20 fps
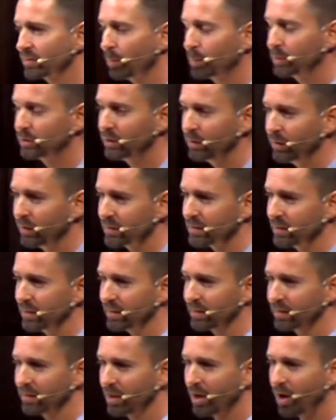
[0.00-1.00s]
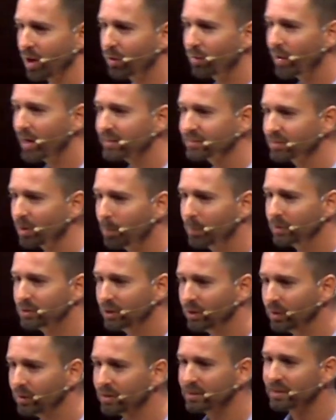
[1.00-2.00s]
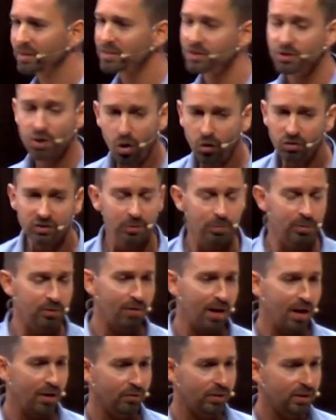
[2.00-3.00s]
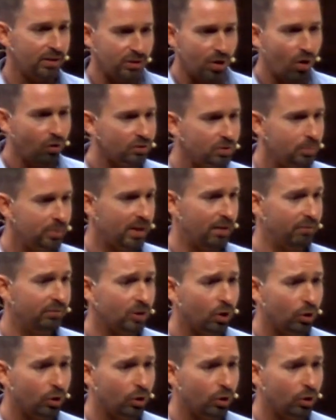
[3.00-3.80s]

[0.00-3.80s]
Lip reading: opportunity. Our greatest opportunity is not to be rounded, not to be average.